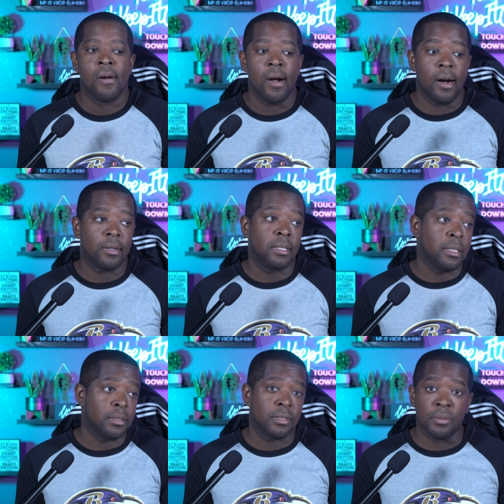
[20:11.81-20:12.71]
Uh,
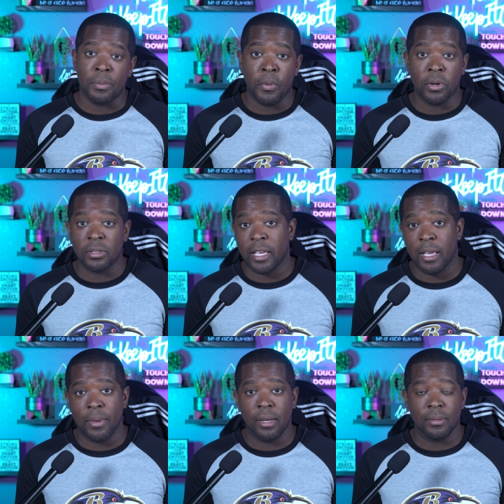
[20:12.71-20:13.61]
then some reporters
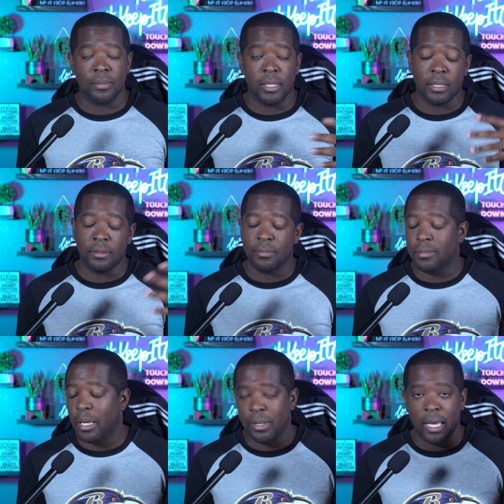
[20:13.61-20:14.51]
came out
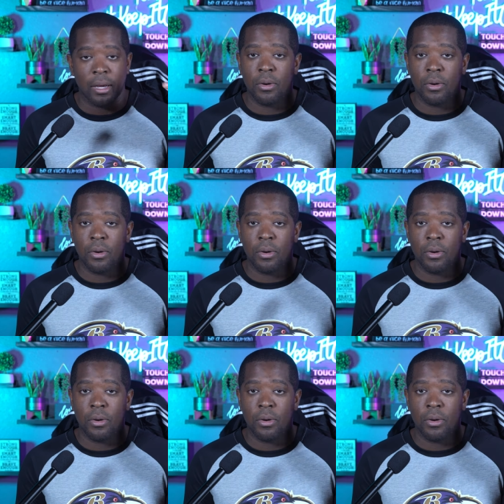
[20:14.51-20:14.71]
and they were like,